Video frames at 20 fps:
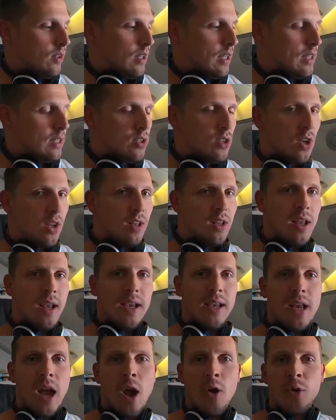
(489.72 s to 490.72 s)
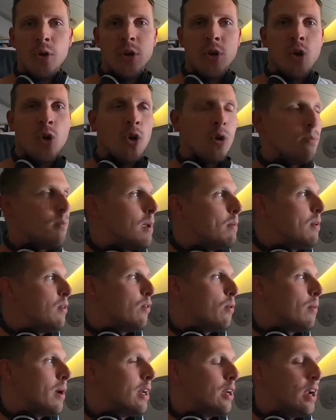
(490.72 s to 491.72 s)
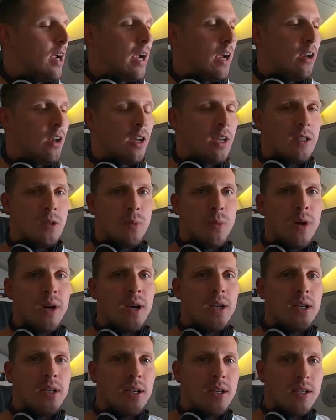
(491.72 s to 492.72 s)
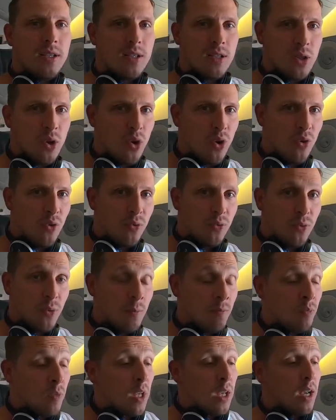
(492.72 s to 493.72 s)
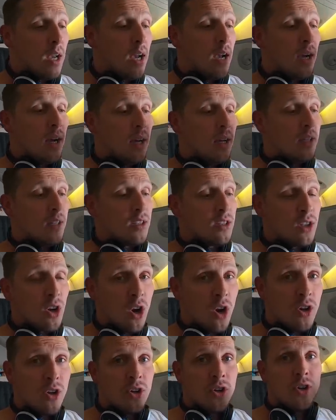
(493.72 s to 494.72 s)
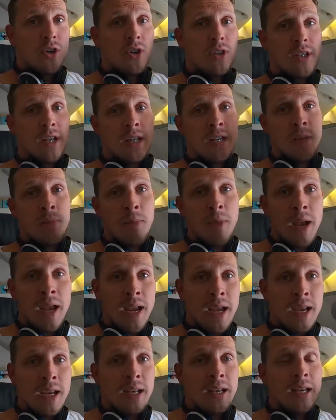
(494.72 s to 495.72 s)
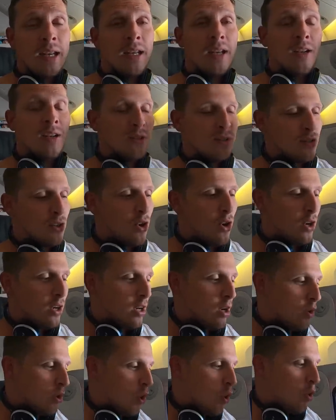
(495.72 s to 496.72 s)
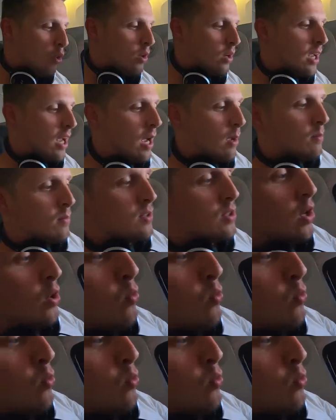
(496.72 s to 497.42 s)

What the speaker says: it's not like how you know it maybe from other airlines where they serve the starter, then the main, then the dessert. Now it all comes